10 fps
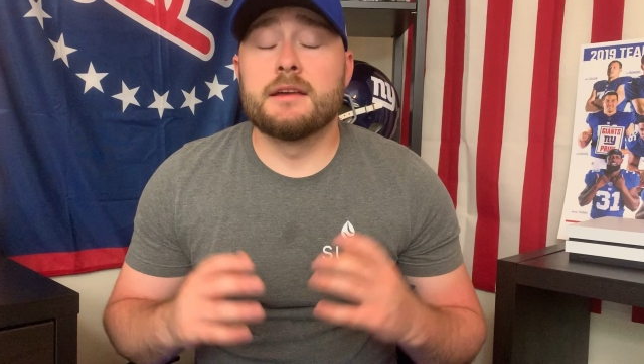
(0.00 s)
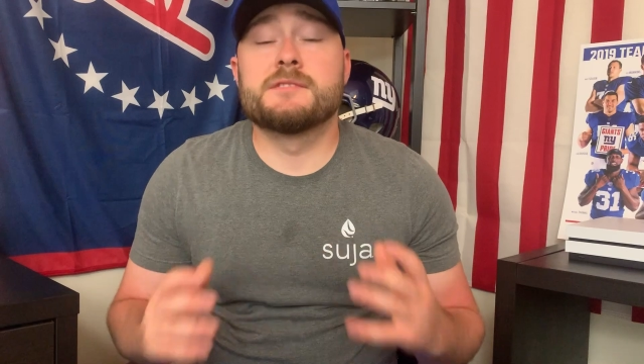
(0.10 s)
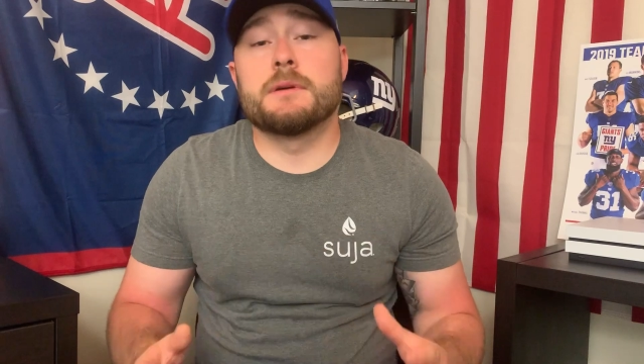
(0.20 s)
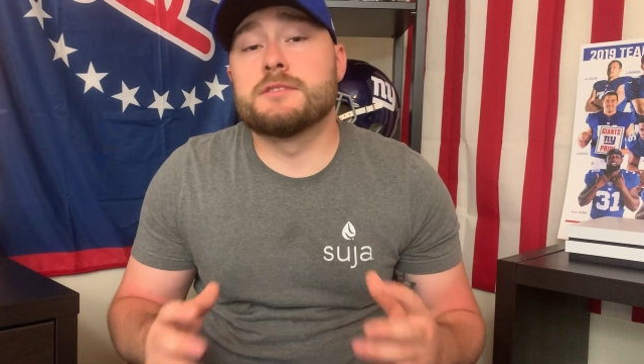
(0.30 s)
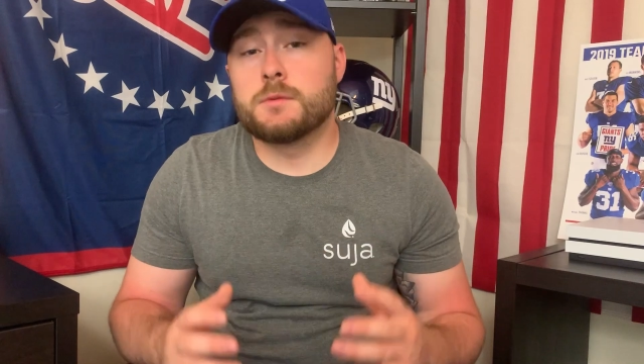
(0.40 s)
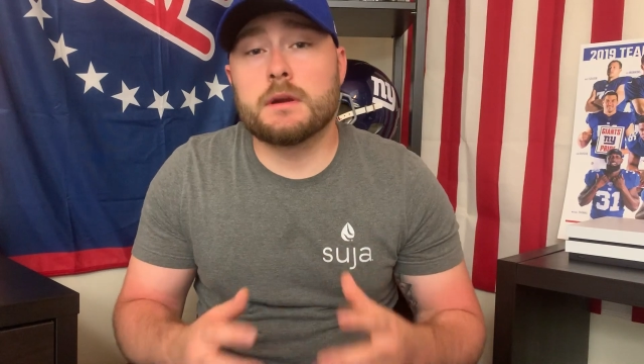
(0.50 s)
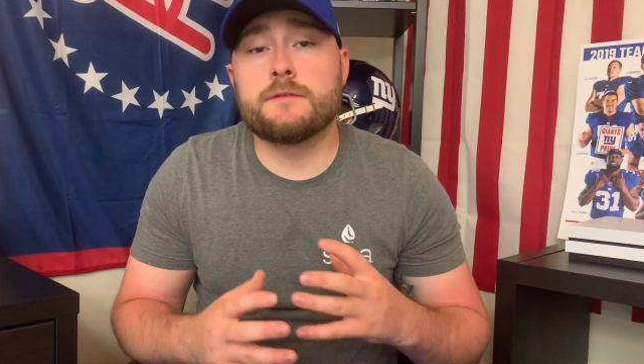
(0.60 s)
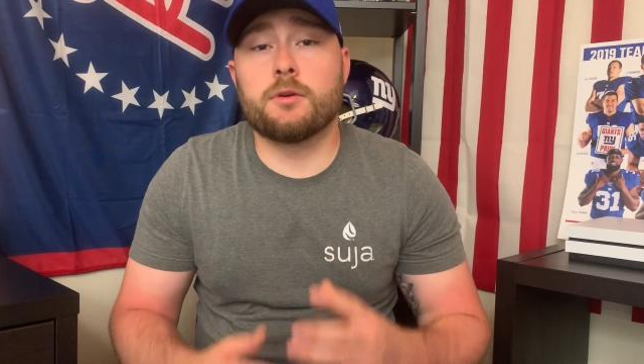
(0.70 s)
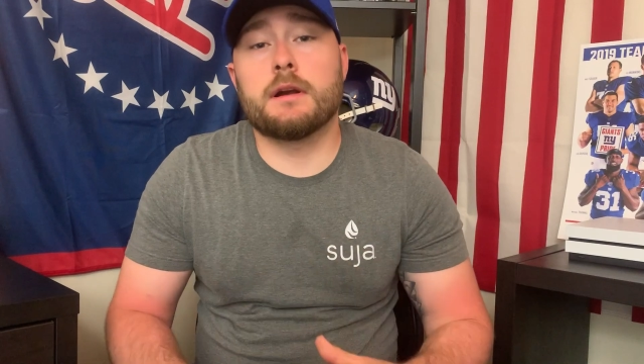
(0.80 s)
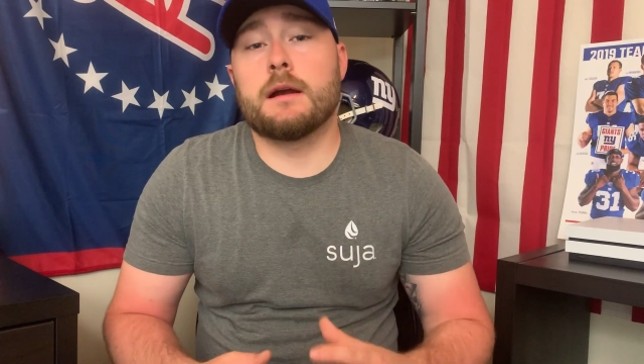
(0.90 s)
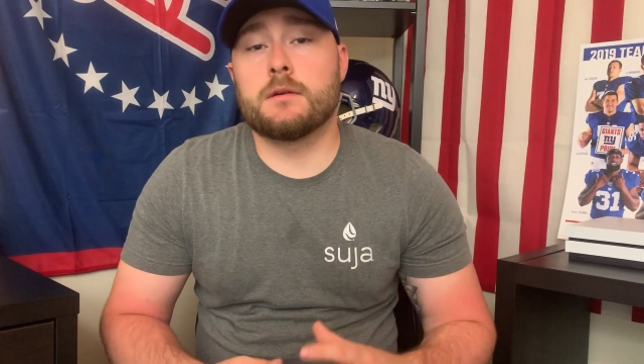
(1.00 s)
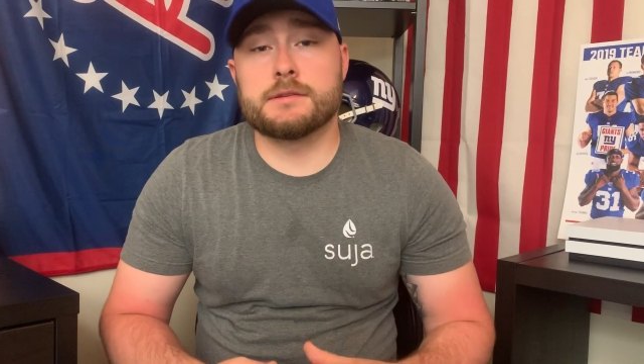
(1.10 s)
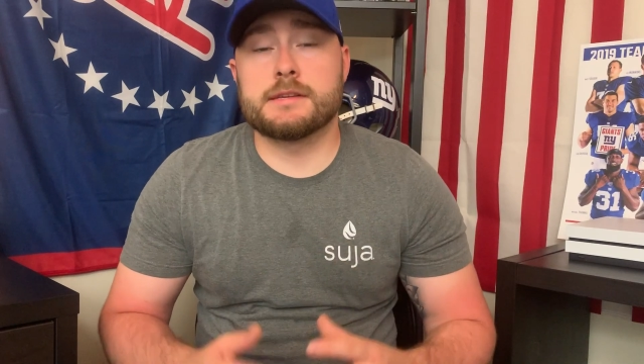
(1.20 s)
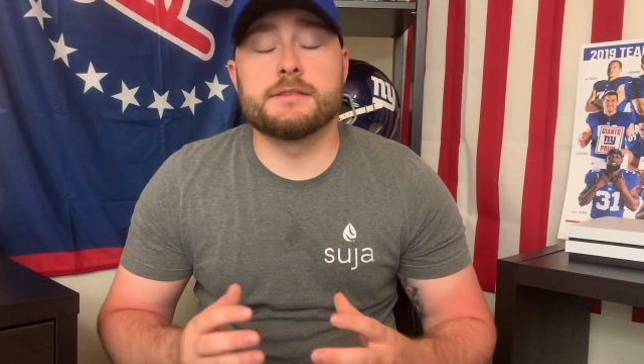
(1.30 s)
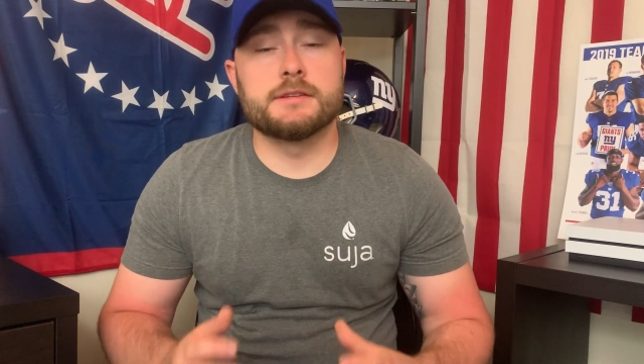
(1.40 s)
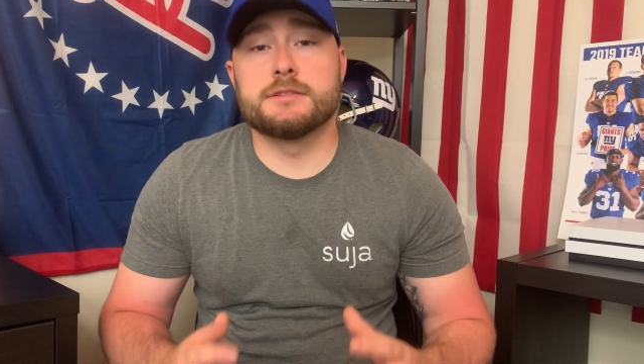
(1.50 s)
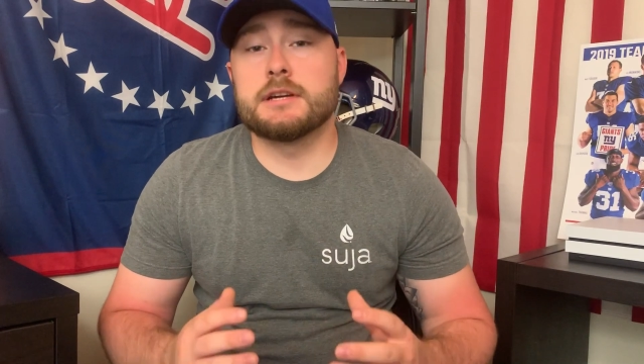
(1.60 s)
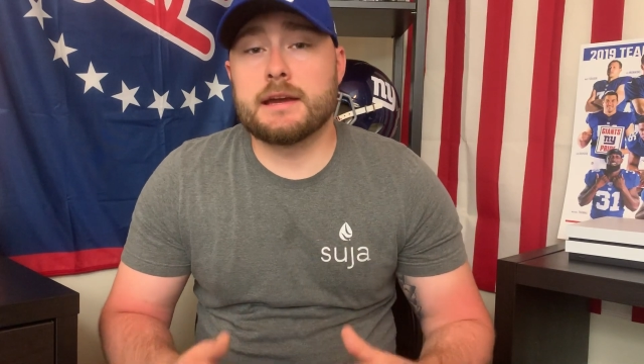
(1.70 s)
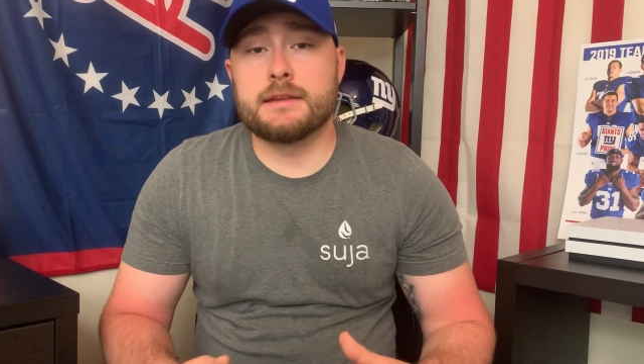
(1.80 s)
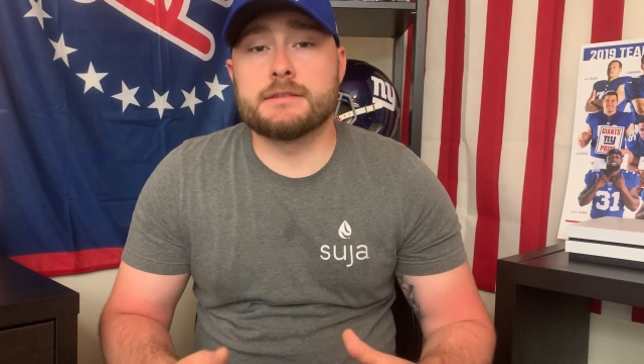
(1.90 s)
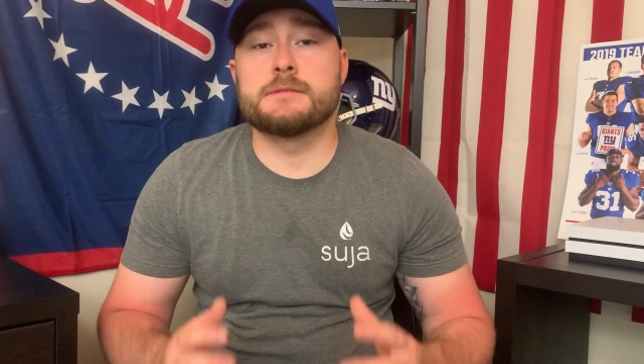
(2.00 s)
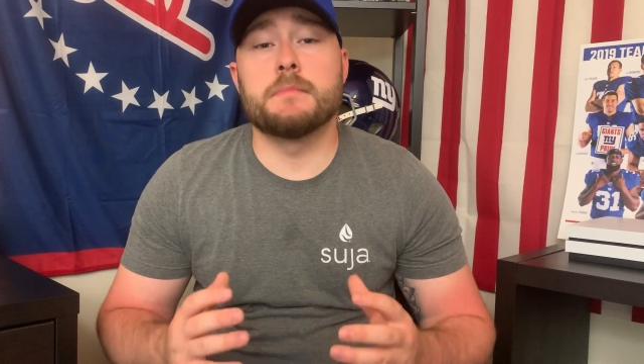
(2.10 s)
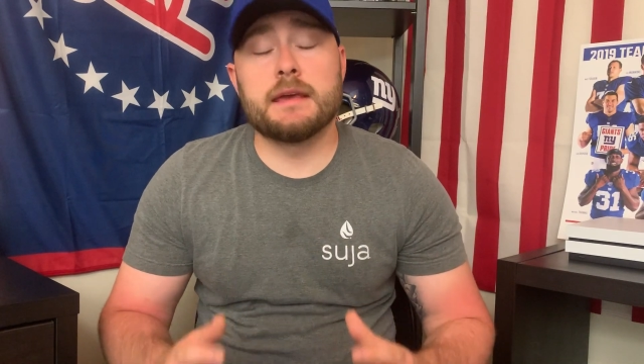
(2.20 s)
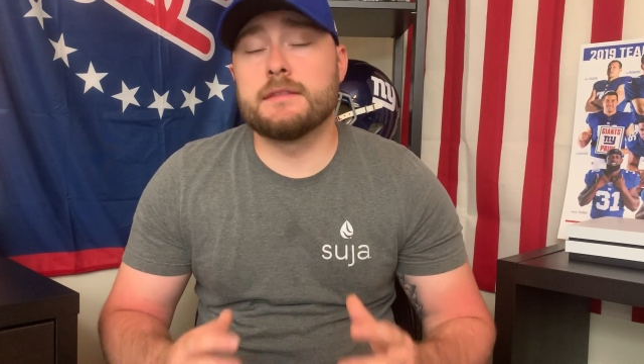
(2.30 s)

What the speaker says: It's been 24 hours since the Giants made